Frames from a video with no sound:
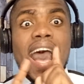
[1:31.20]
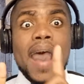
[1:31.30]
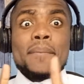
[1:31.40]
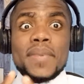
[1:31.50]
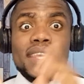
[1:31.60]

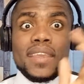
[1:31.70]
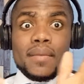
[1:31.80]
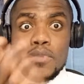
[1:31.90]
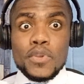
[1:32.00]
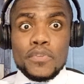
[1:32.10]
happy,
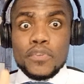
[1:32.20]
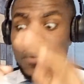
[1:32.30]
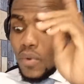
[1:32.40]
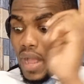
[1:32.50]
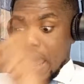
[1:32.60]

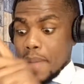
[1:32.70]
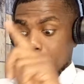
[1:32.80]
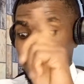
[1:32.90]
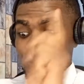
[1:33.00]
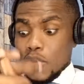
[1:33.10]
beautiful,
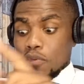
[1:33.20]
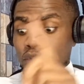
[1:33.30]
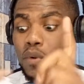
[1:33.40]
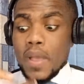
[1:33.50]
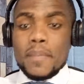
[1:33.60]
happy,
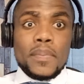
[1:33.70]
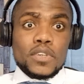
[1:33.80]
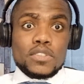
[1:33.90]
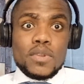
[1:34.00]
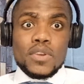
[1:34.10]
beautiful,
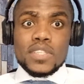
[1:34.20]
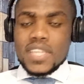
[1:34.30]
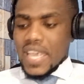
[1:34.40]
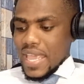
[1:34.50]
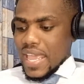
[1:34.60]
prosperous,
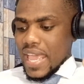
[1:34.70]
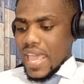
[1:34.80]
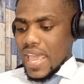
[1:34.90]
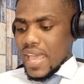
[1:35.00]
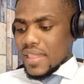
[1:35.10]

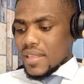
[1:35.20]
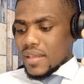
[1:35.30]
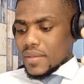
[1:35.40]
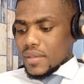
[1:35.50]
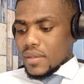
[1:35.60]
and
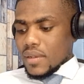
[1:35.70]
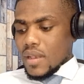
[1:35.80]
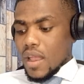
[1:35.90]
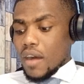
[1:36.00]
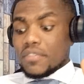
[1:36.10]

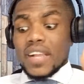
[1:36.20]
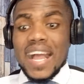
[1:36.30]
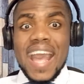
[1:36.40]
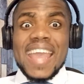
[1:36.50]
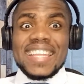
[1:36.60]
love,
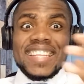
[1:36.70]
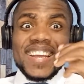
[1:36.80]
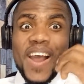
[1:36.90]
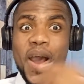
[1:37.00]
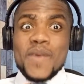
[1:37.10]
kind,
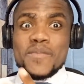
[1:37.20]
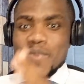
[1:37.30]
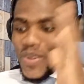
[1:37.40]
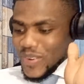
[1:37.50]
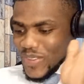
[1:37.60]

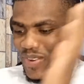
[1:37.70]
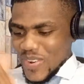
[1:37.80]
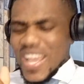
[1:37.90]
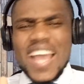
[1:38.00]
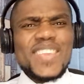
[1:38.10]
humble. You know,
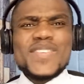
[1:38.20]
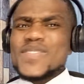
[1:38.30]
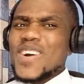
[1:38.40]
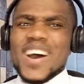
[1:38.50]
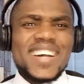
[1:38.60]

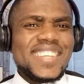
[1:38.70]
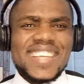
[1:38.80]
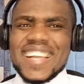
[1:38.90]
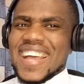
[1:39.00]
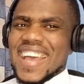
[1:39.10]
you are the
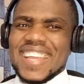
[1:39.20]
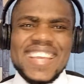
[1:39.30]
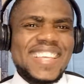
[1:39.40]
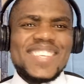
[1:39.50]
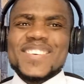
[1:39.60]
kind.
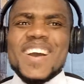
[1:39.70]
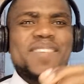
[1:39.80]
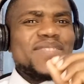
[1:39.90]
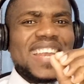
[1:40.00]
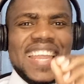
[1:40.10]
You are
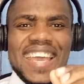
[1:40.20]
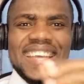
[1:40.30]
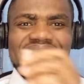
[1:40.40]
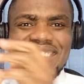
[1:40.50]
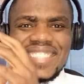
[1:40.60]

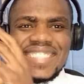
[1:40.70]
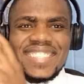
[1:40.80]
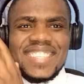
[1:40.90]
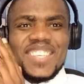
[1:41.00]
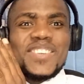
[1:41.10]
blessed.
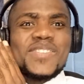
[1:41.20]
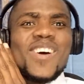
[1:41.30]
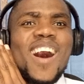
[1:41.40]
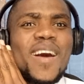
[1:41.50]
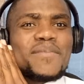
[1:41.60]
You
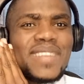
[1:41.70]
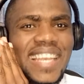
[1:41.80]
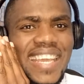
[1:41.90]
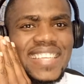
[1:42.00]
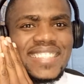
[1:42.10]
are
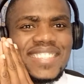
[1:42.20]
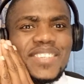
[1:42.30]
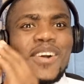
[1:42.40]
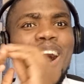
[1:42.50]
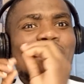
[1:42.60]
blessed.
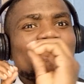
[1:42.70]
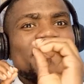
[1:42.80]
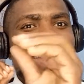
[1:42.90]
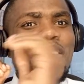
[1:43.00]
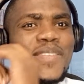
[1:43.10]
You are
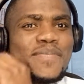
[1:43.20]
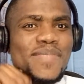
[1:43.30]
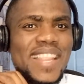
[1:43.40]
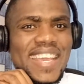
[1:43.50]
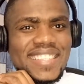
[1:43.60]
very
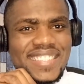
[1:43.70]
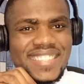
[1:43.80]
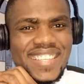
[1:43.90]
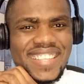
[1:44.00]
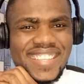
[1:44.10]
blessed.